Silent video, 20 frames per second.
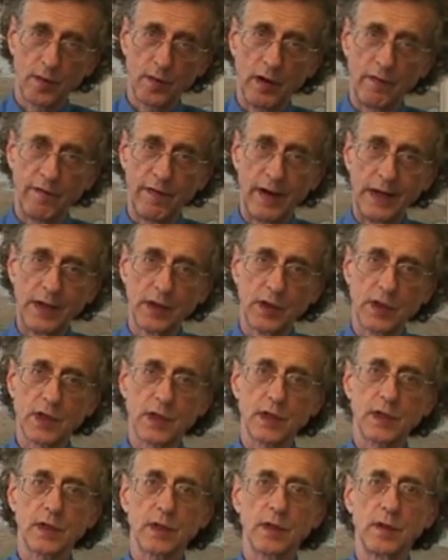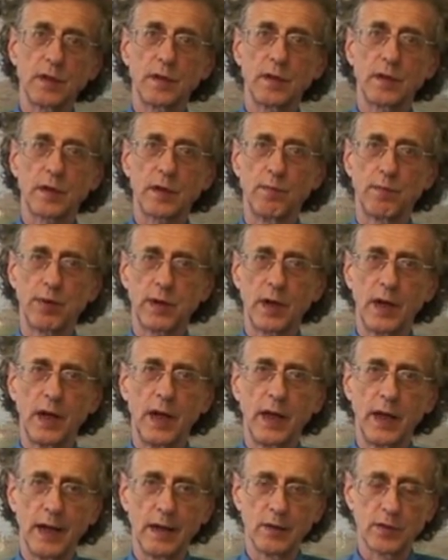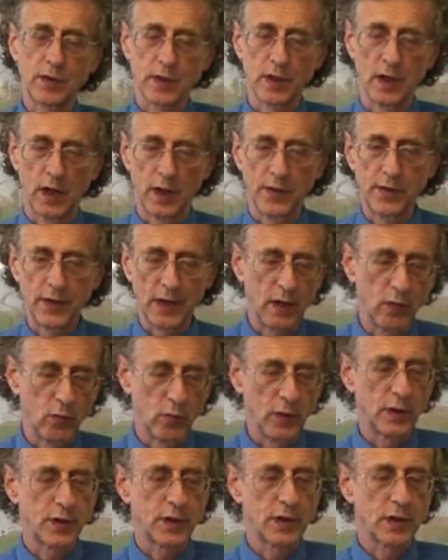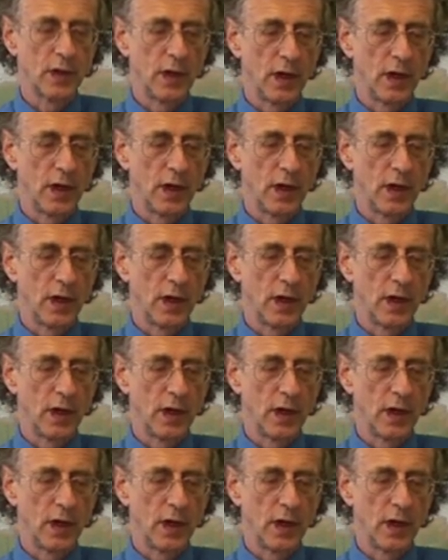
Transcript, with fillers: events completely outside that which